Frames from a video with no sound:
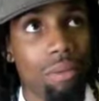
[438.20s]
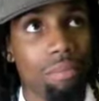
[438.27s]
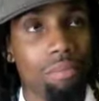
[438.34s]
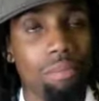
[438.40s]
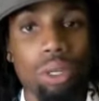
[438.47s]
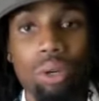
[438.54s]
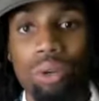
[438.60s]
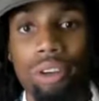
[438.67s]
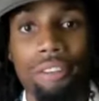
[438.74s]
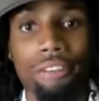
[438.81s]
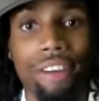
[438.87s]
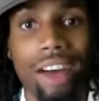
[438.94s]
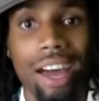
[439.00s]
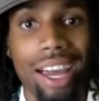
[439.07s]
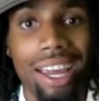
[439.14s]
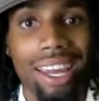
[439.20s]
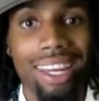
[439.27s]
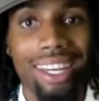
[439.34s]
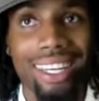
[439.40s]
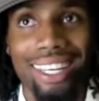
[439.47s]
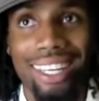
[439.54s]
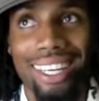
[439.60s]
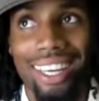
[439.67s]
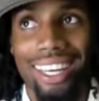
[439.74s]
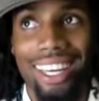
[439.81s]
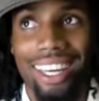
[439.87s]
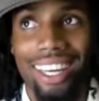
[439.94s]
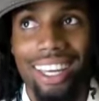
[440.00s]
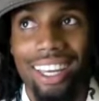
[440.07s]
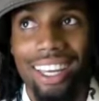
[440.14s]
beautifying,
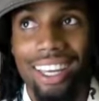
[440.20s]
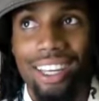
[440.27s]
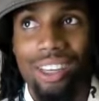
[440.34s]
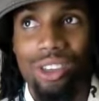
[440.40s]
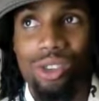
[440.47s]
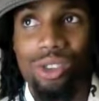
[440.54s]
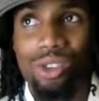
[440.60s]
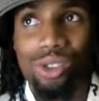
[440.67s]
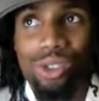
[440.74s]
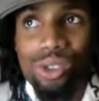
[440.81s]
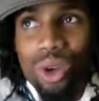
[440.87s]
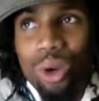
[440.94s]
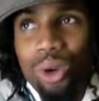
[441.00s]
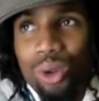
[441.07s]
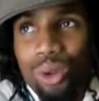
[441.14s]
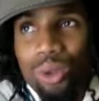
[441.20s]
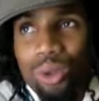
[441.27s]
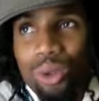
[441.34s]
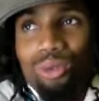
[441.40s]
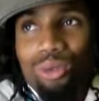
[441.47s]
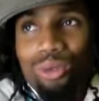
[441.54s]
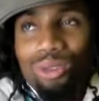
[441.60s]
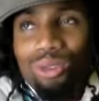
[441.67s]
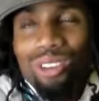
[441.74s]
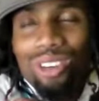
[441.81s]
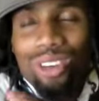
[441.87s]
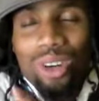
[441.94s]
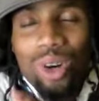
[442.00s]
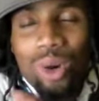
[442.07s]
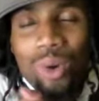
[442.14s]
soul
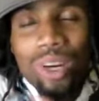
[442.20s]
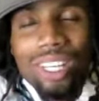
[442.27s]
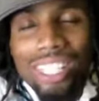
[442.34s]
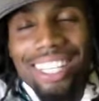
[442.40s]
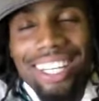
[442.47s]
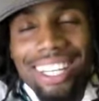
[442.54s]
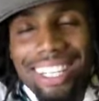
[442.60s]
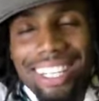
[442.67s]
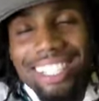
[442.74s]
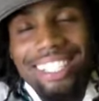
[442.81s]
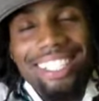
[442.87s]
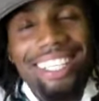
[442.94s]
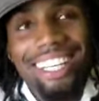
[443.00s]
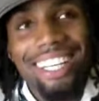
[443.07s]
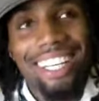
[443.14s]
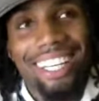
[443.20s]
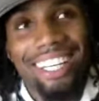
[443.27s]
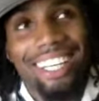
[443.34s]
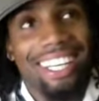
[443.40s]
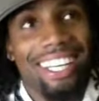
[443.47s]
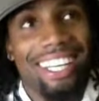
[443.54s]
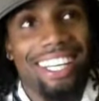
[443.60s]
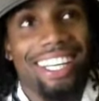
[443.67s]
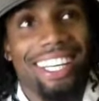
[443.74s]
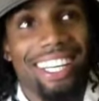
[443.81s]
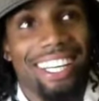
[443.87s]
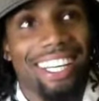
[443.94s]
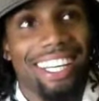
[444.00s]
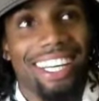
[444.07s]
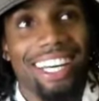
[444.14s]
quenching,
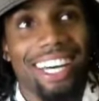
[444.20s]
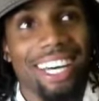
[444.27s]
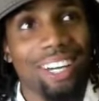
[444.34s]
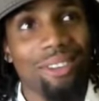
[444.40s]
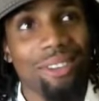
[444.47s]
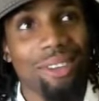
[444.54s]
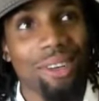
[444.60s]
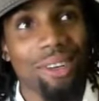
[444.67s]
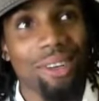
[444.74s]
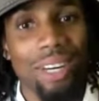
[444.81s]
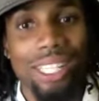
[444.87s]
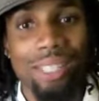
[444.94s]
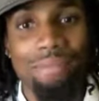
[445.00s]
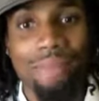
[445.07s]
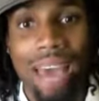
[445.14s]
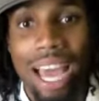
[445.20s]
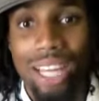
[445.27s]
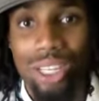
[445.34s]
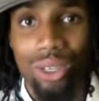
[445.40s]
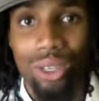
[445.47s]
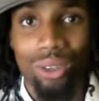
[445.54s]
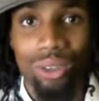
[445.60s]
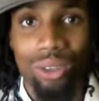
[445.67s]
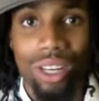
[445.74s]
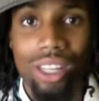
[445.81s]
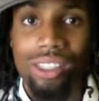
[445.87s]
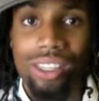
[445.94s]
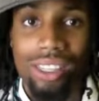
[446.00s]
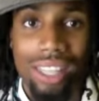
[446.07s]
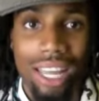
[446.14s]
I don't know, it's magical.
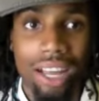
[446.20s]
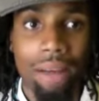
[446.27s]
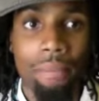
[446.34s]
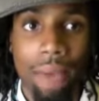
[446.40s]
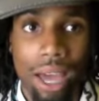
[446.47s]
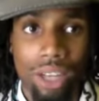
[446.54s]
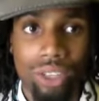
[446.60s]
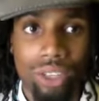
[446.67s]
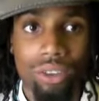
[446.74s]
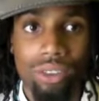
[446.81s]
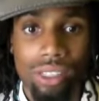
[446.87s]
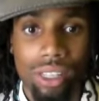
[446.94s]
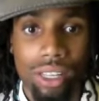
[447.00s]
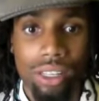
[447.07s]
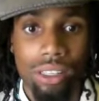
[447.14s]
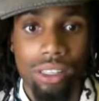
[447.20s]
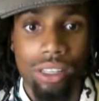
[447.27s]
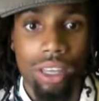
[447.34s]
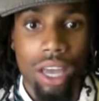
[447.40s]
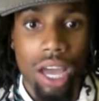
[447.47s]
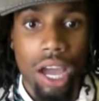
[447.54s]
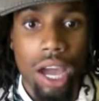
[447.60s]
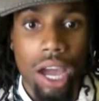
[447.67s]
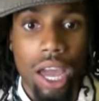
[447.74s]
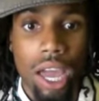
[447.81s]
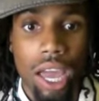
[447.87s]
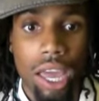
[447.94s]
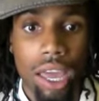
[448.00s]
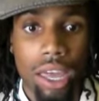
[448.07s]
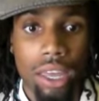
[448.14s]
It's it's like a magical sense.
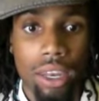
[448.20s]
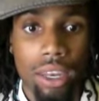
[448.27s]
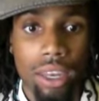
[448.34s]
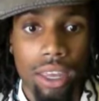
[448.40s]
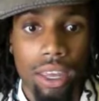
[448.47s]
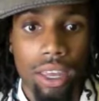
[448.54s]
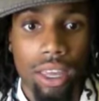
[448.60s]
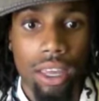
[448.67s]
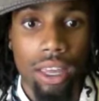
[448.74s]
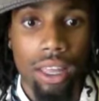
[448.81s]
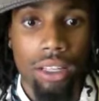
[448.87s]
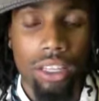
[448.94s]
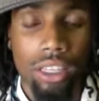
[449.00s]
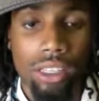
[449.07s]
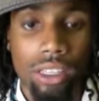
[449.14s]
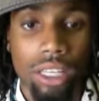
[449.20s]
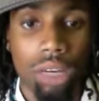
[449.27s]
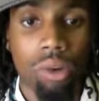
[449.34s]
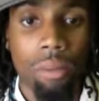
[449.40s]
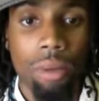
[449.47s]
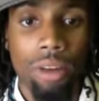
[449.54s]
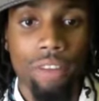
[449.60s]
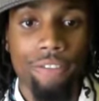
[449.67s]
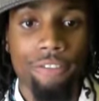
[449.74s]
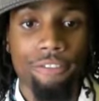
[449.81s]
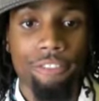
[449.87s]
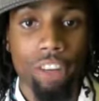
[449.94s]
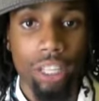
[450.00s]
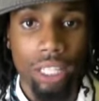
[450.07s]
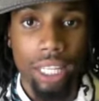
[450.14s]
And to see a woman
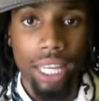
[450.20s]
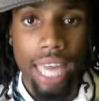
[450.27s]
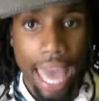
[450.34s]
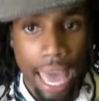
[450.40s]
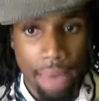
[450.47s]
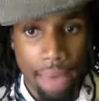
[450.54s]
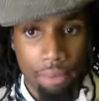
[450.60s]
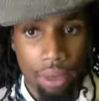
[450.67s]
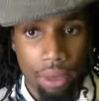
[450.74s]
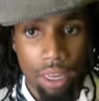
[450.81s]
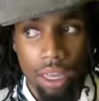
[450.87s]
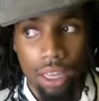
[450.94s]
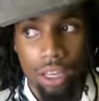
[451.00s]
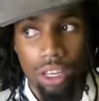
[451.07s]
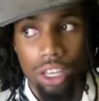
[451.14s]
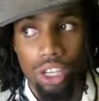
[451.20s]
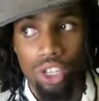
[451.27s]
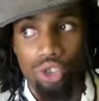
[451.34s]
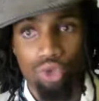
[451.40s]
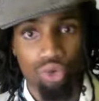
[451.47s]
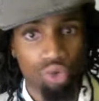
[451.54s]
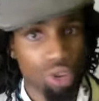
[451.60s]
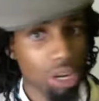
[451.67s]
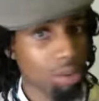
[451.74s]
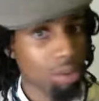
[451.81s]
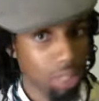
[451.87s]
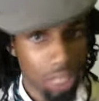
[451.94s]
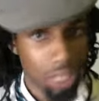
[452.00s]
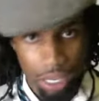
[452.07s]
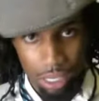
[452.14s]
fully happy and
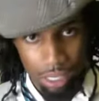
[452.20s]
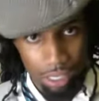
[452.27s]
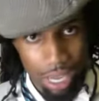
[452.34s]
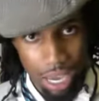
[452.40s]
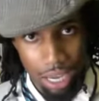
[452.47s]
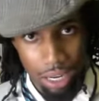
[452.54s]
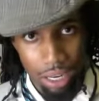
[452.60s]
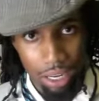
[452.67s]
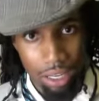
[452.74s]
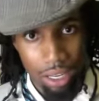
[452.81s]
extremely ecstatic,